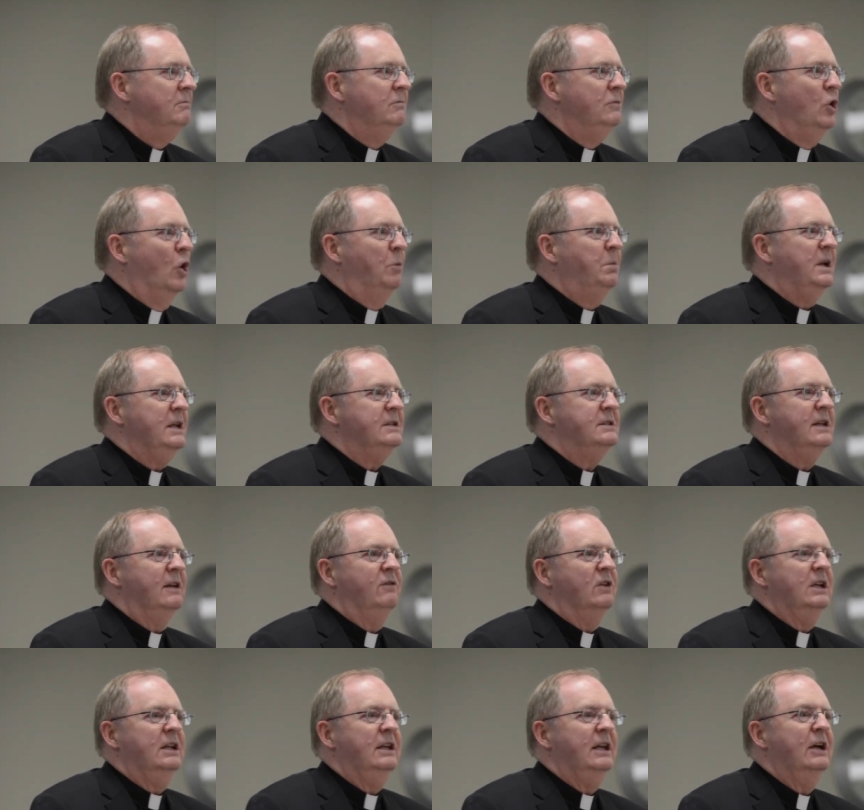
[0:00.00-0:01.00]
nobody's
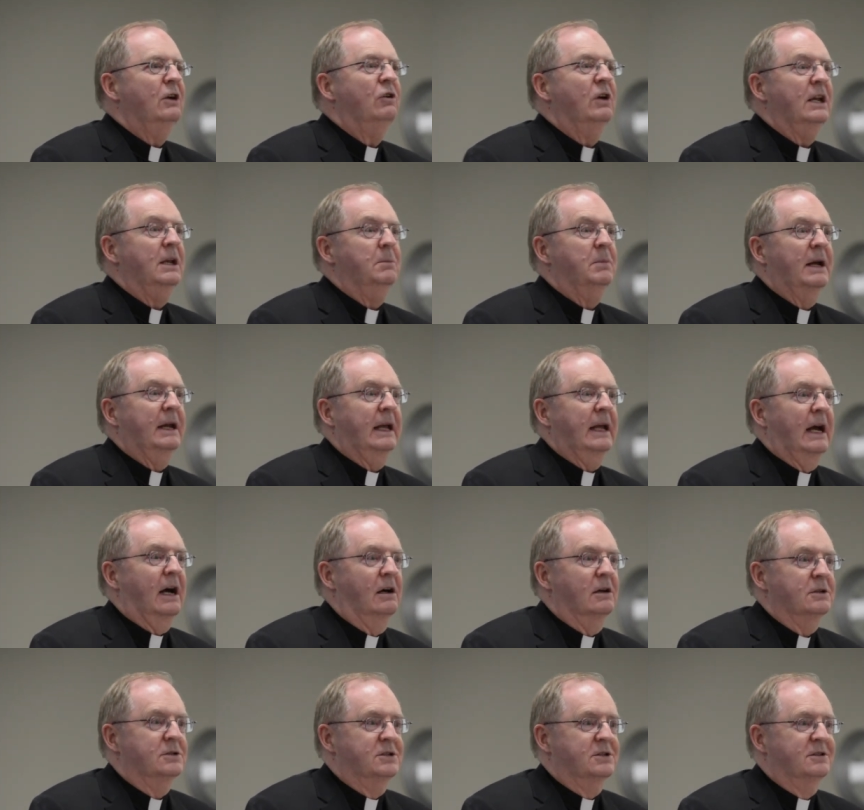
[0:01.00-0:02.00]
even near anybody
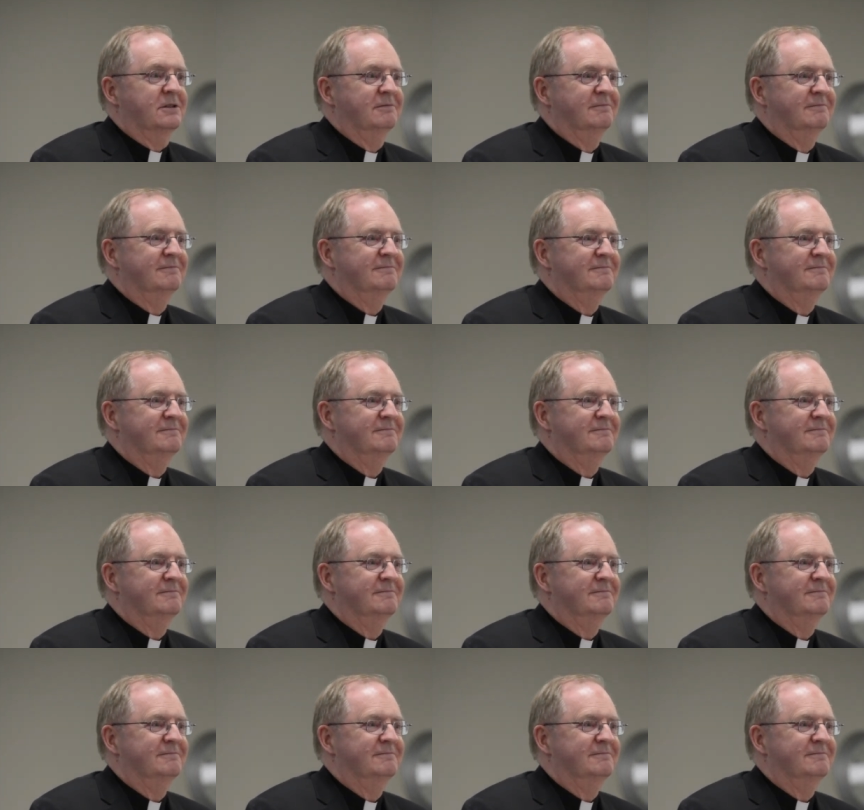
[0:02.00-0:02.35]
else.